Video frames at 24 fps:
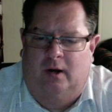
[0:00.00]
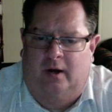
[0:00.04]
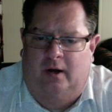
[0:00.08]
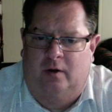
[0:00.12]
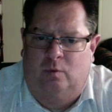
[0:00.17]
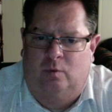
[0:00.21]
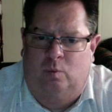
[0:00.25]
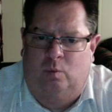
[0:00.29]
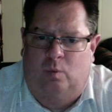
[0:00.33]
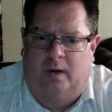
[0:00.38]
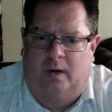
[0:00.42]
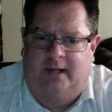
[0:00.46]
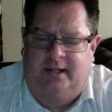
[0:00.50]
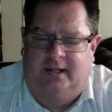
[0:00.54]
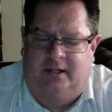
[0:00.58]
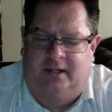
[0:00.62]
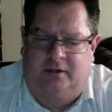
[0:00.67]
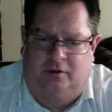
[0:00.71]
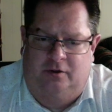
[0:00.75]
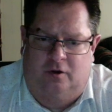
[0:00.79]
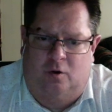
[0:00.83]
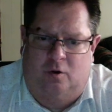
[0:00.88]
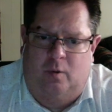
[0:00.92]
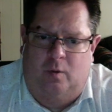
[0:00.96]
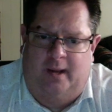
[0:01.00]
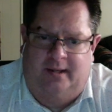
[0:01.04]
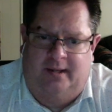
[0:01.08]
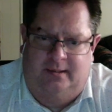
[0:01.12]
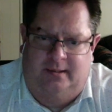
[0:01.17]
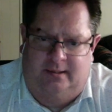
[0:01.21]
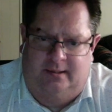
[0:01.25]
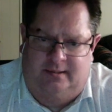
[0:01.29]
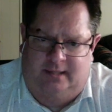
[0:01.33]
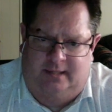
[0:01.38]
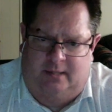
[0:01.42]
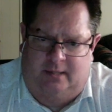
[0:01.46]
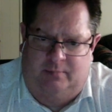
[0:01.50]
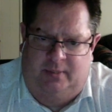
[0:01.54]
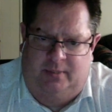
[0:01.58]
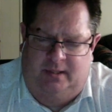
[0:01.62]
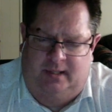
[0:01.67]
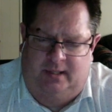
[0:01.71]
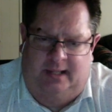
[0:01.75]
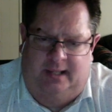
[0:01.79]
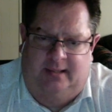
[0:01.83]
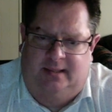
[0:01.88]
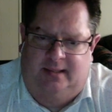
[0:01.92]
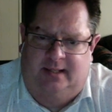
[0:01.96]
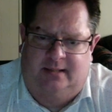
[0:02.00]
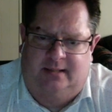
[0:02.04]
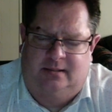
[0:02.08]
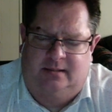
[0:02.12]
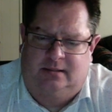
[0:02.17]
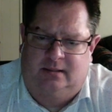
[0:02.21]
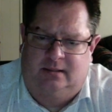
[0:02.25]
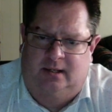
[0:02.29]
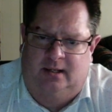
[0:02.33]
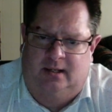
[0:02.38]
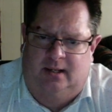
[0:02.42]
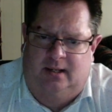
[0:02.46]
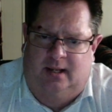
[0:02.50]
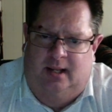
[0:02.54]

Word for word: on what can go into something like this.